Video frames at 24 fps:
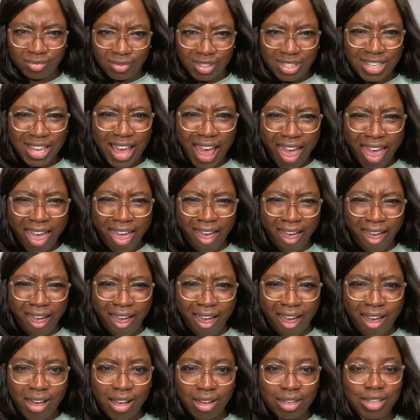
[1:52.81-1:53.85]

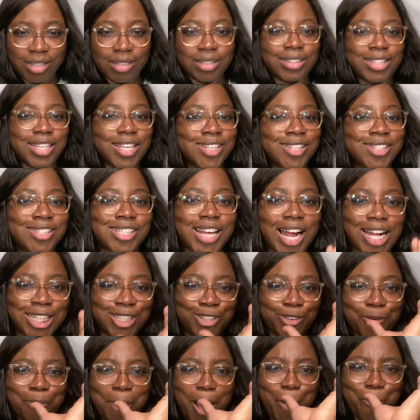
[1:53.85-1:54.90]
Yeah. These shots
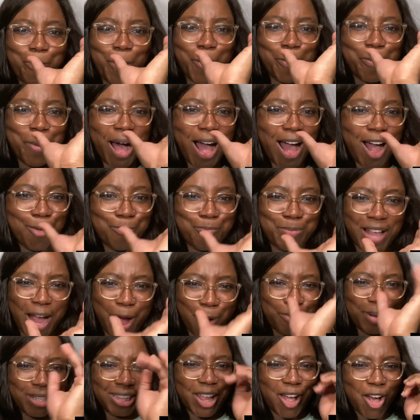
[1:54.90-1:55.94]
from up above,
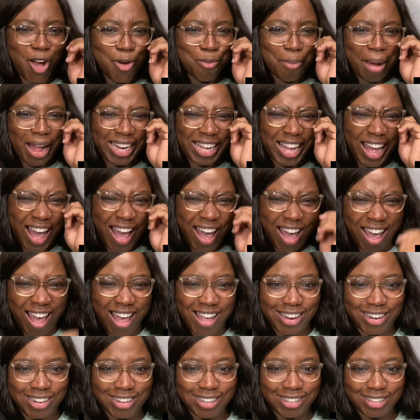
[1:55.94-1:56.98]
down below. My
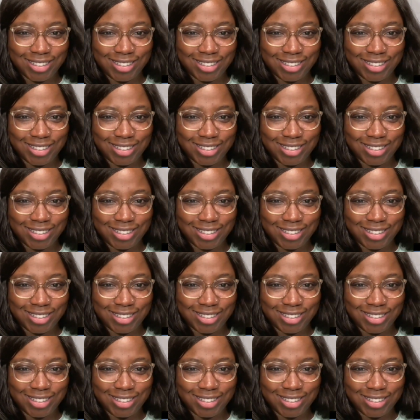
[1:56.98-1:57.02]
God.